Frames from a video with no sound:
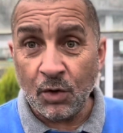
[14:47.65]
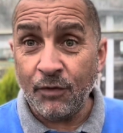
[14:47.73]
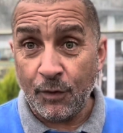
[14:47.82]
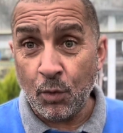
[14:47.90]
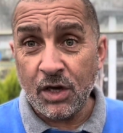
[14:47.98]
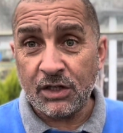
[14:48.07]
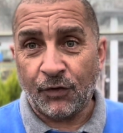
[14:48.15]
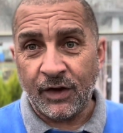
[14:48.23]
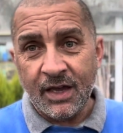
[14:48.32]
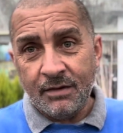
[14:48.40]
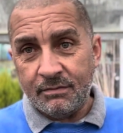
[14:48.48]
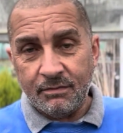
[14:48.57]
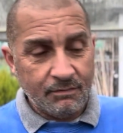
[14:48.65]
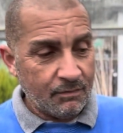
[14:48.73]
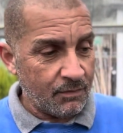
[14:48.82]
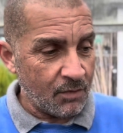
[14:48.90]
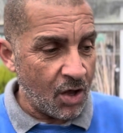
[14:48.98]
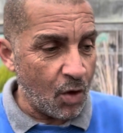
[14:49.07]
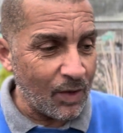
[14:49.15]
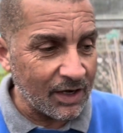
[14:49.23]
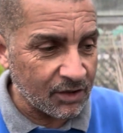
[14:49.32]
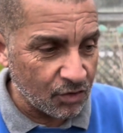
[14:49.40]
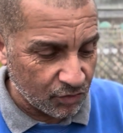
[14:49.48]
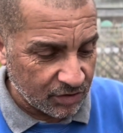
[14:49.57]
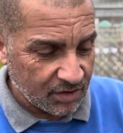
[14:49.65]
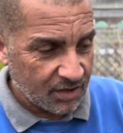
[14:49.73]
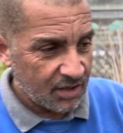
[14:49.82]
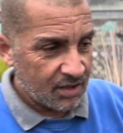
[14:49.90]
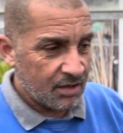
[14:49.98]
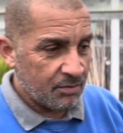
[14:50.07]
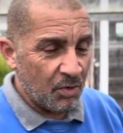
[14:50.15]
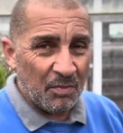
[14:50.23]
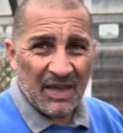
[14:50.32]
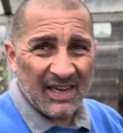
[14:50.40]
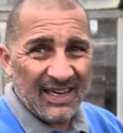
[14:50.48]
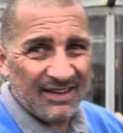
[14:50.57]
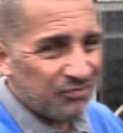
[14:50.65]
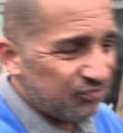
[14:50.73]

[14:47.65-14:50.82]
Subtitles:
If it works for you, all well and good. But me,